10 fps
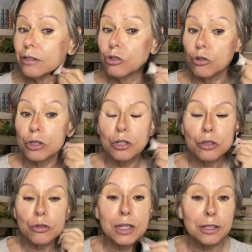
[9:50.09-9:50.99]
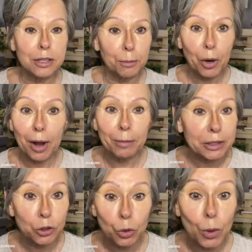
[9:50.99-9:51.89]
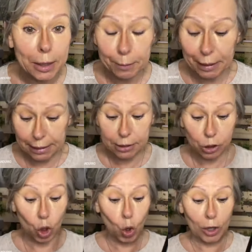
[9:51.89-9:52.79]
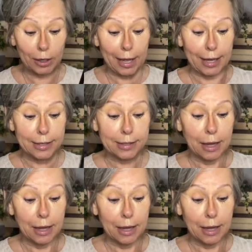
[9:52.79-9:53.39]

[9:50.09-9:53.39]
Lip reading: You can do this in probably 20 minutes or less